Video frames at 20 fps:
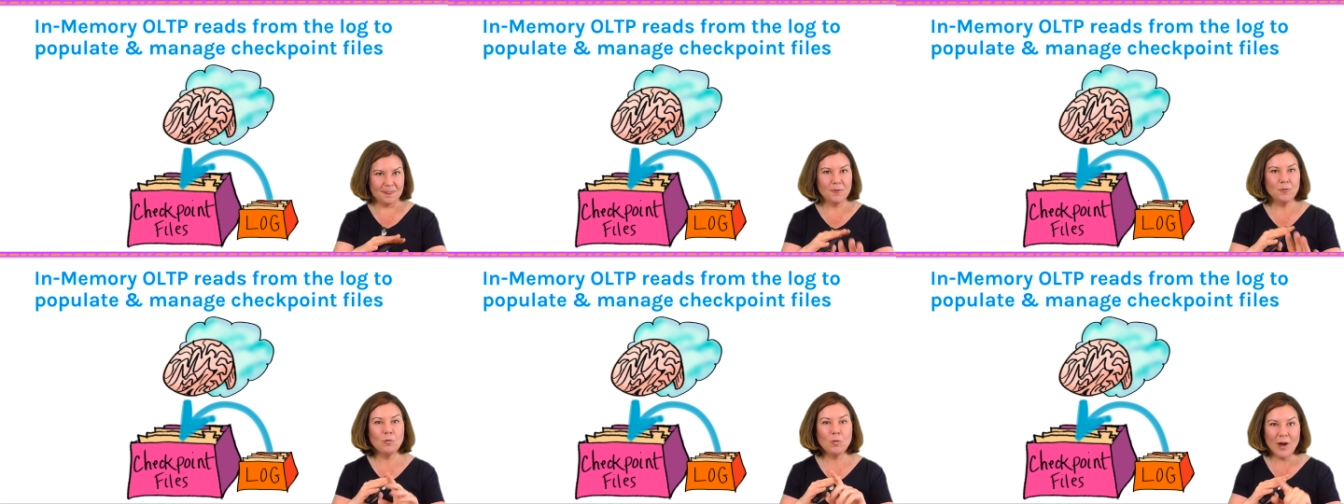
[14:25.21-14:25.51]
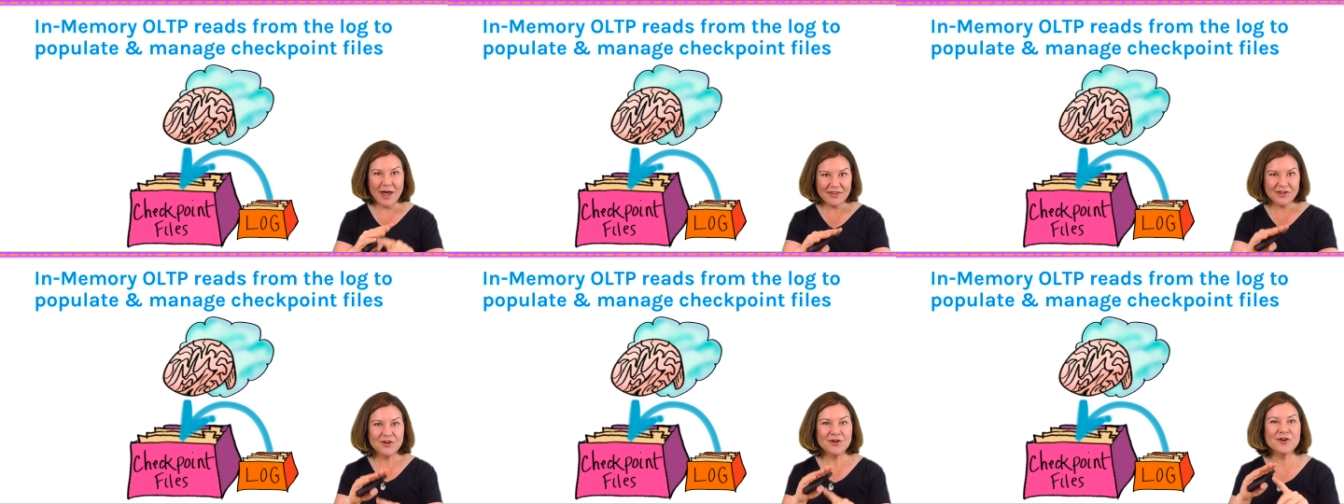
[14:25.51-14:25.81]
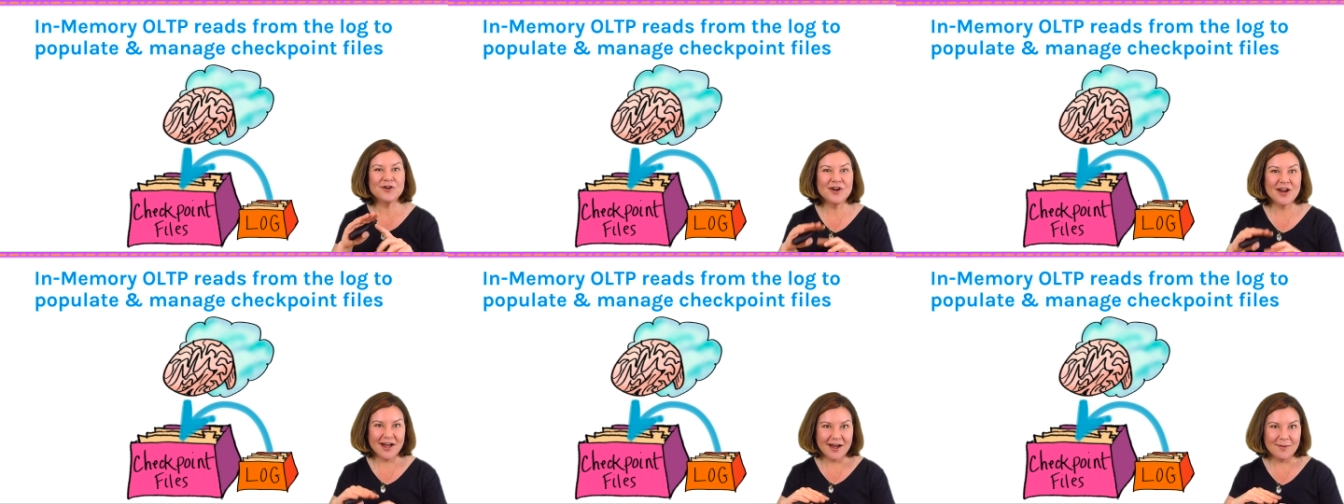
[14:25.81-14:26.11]
whether
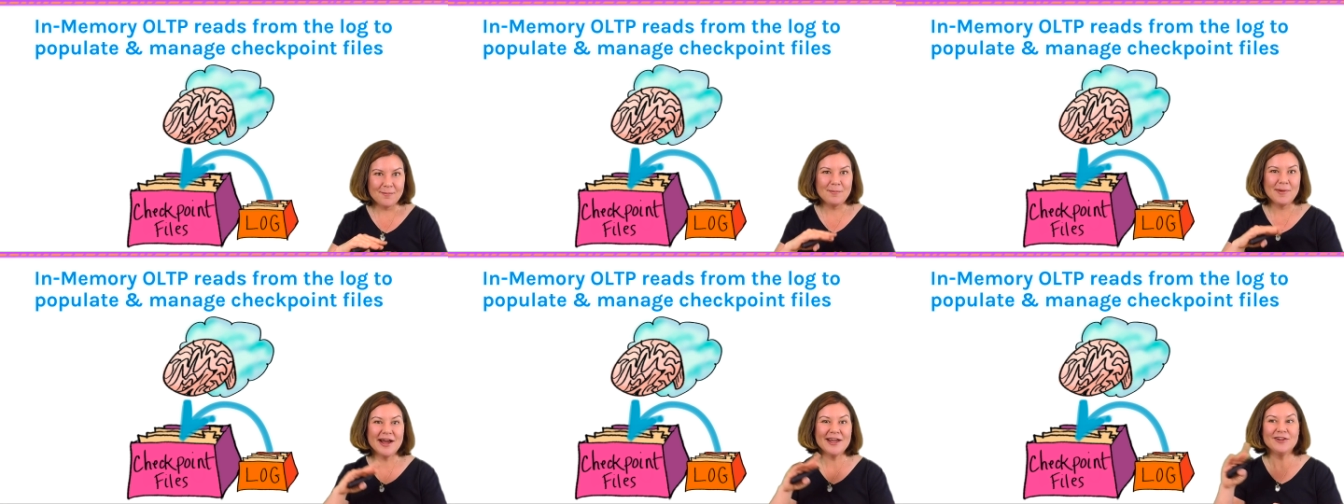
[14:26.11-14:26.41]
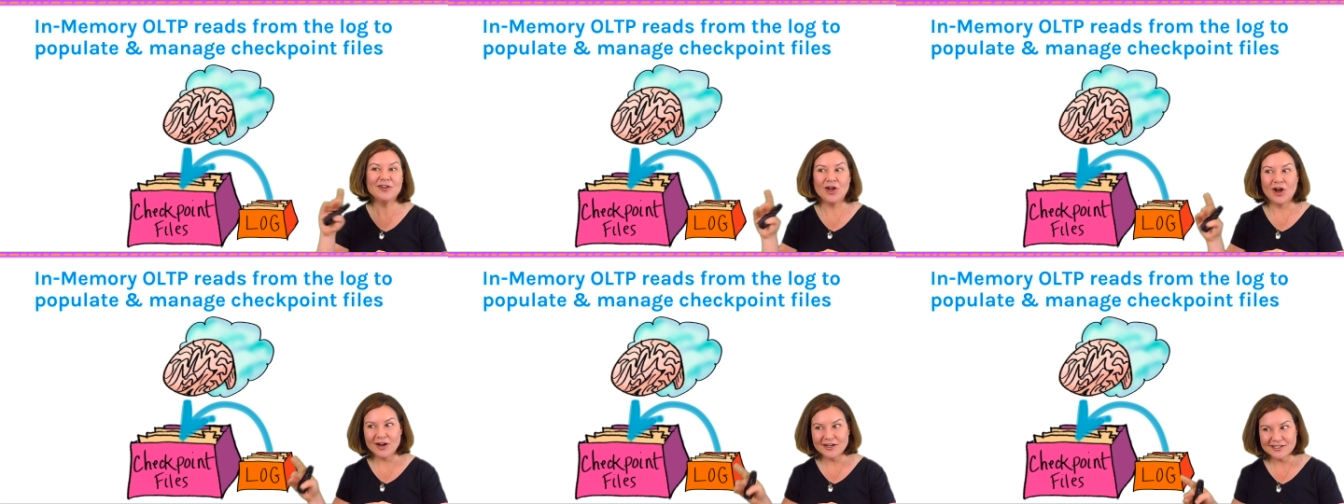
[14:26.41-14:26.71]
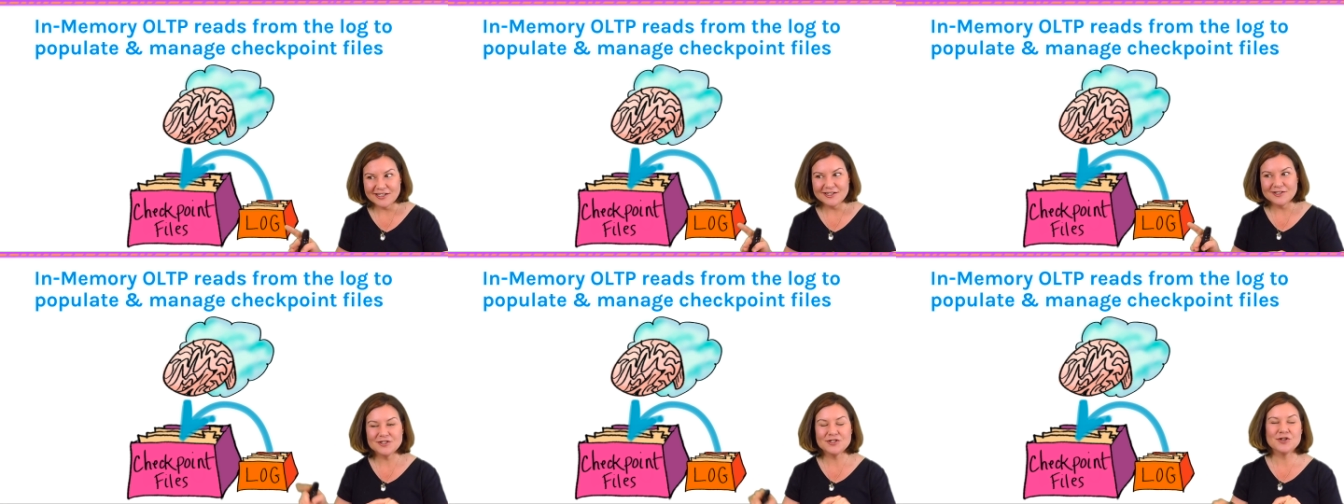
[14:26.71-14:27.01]
or not my log
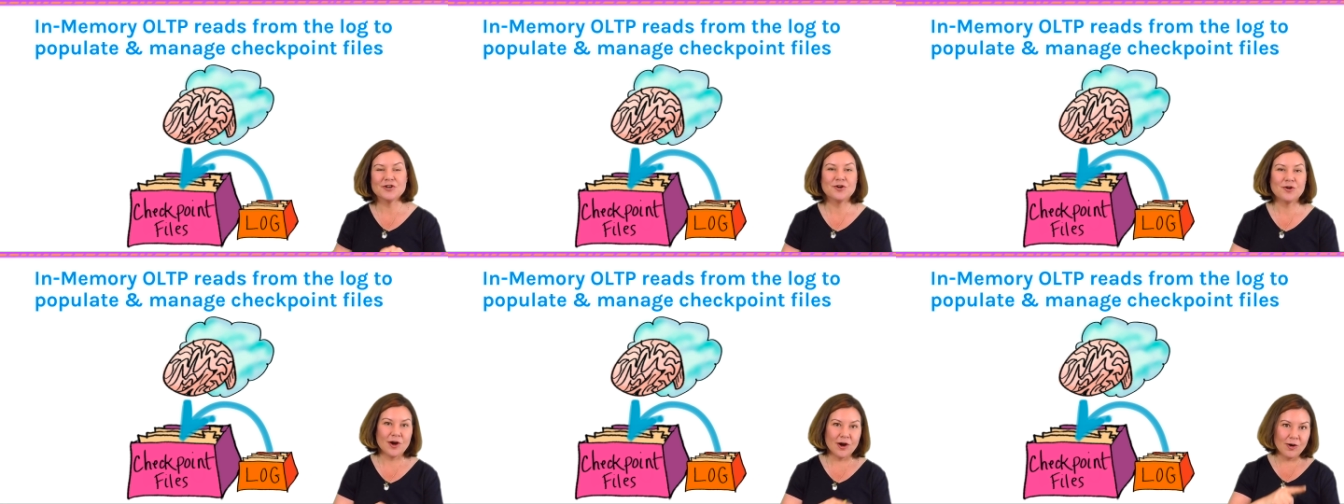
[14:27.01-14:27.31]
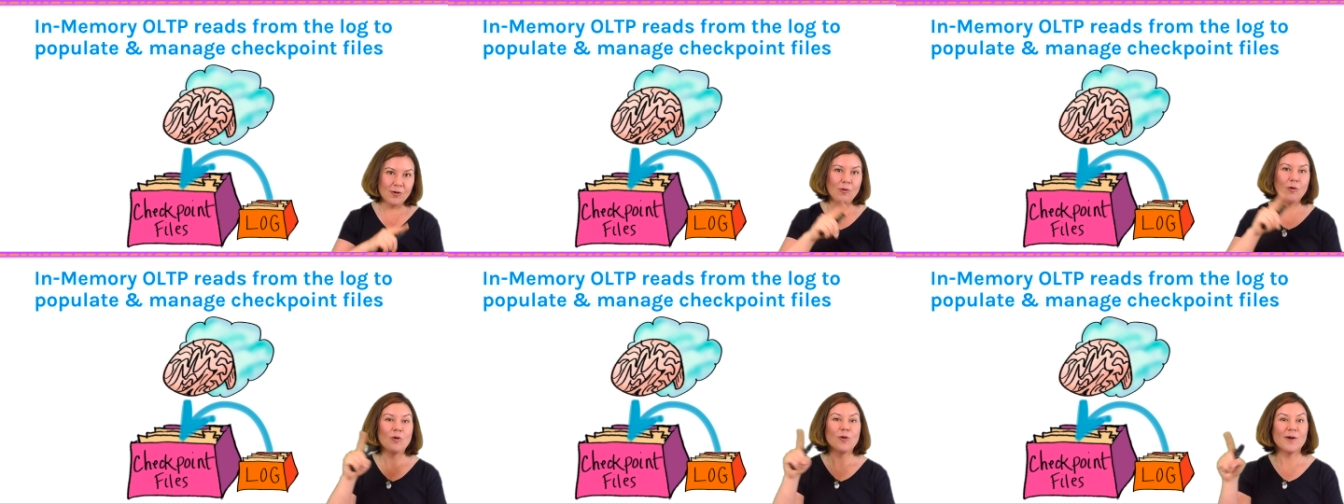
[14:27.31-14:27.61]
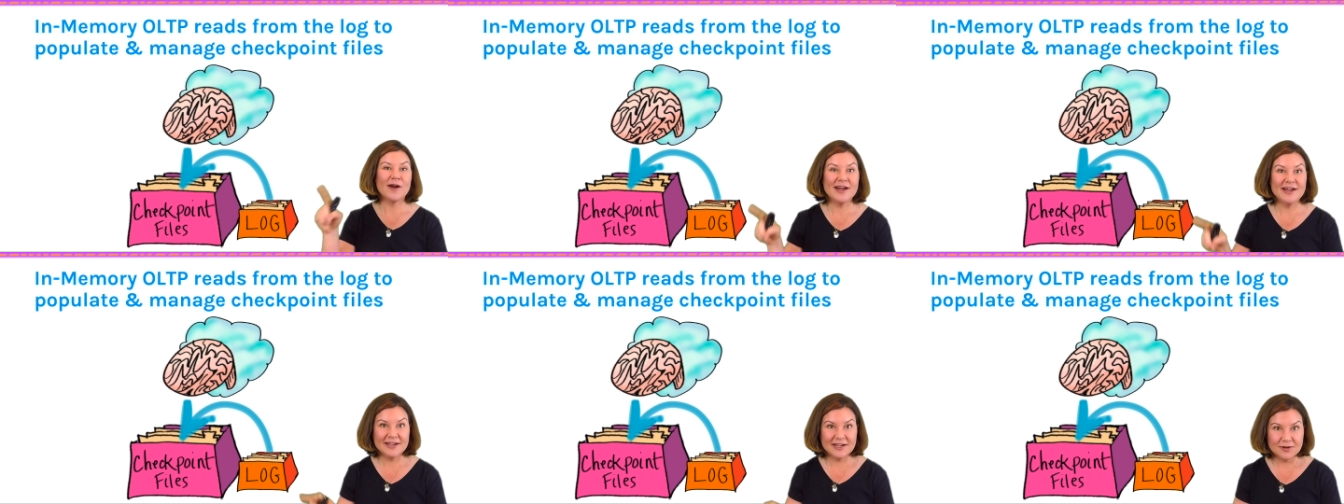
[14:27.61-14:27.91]
needs to grow
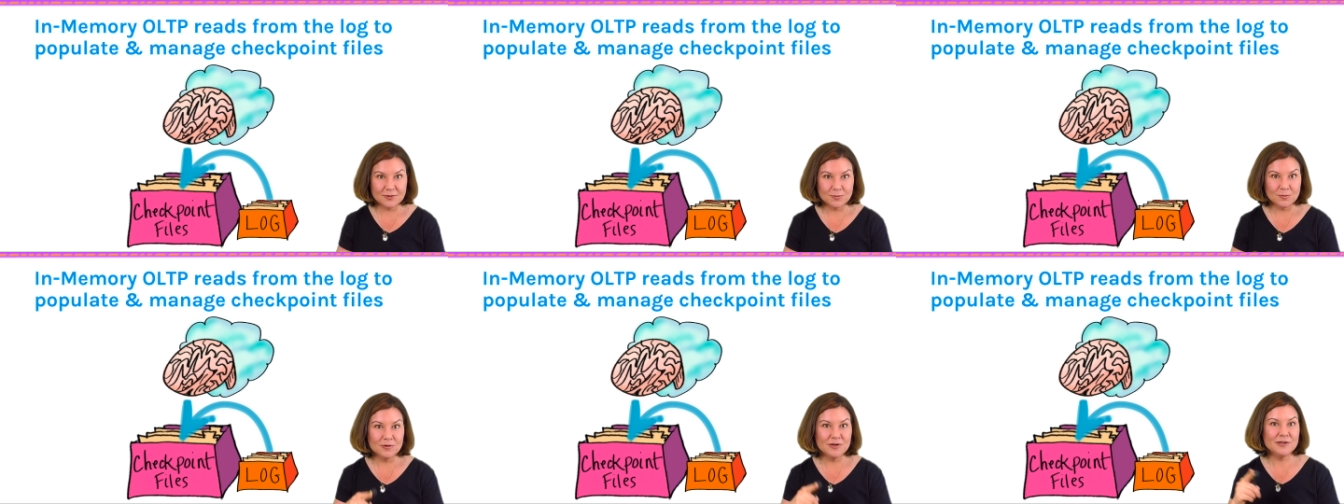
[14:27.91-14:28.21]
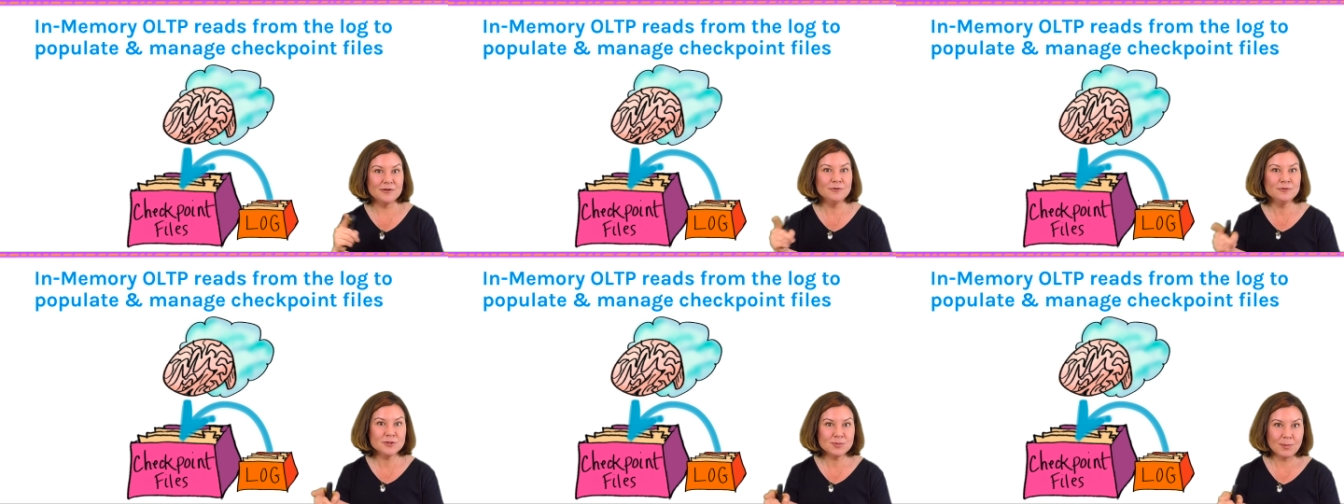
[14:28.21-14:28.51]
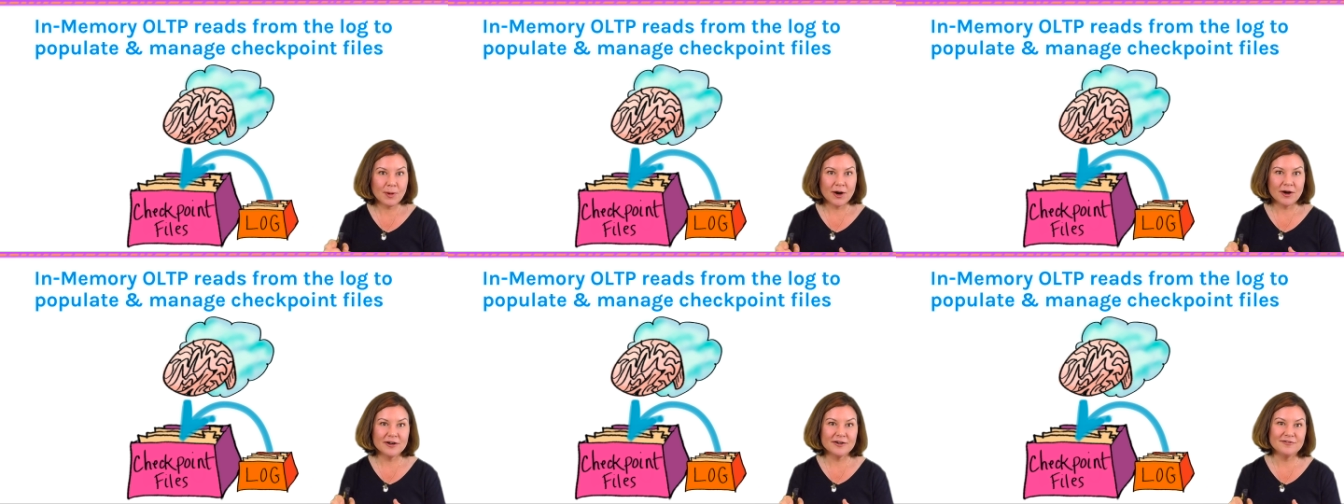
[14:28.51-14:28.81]
or it can reuse
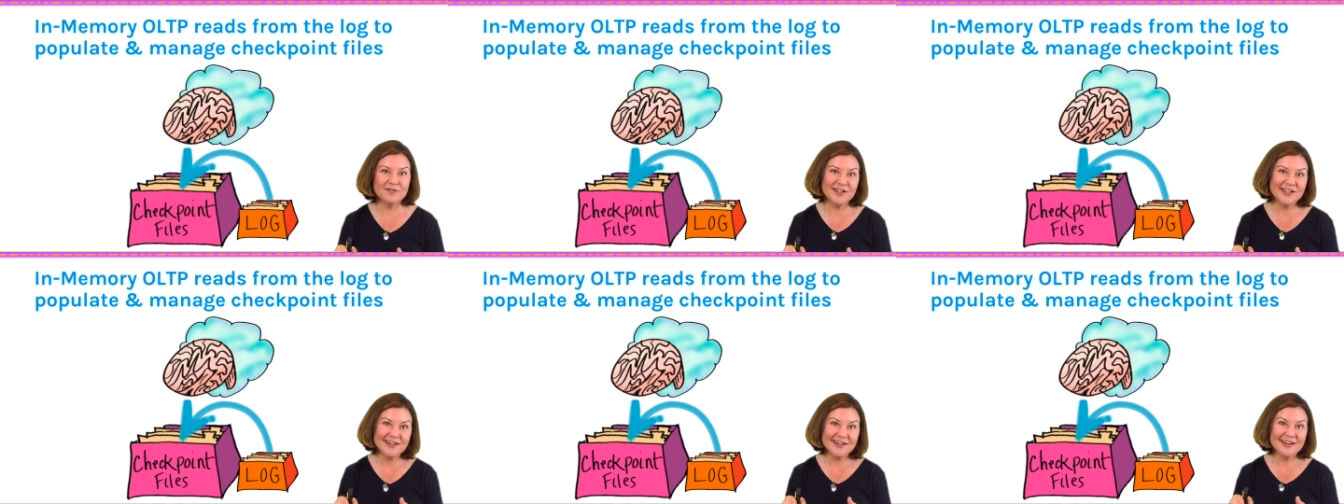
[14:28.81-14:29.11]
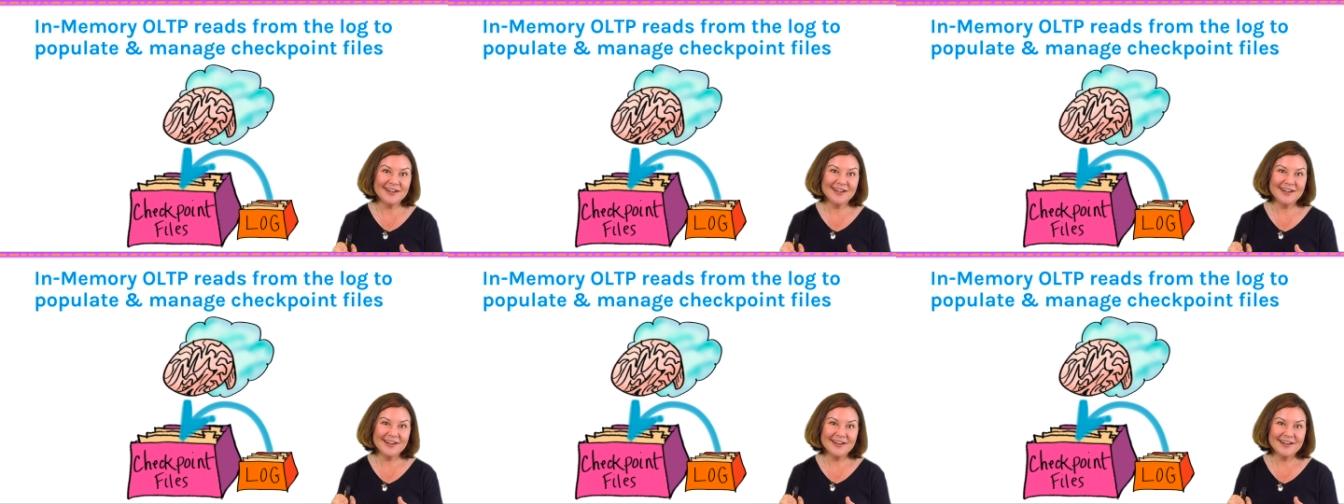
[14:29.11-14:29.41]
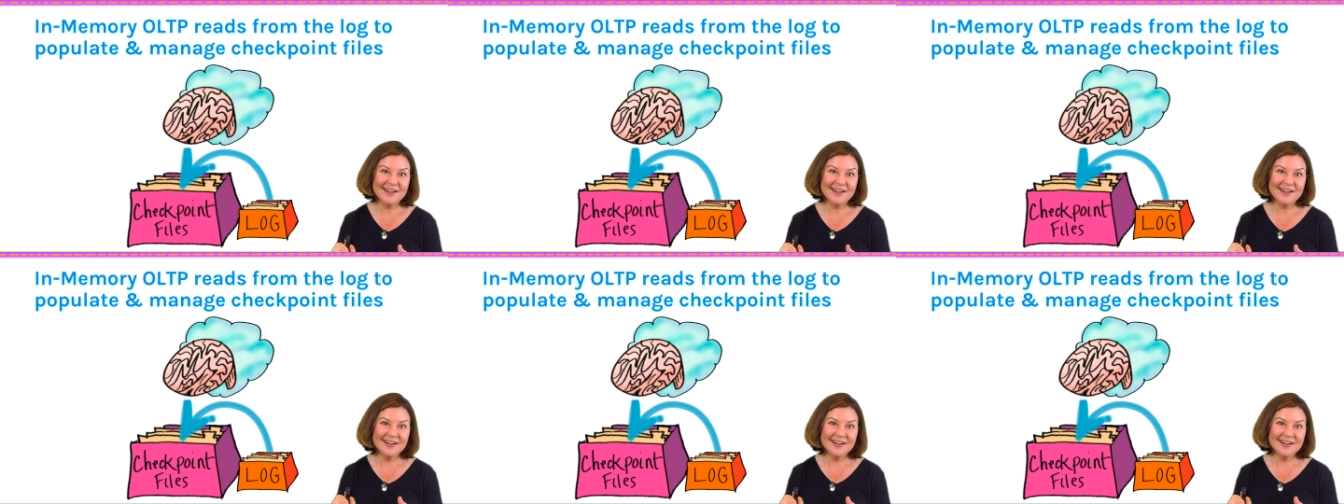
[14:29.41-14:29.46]
part of it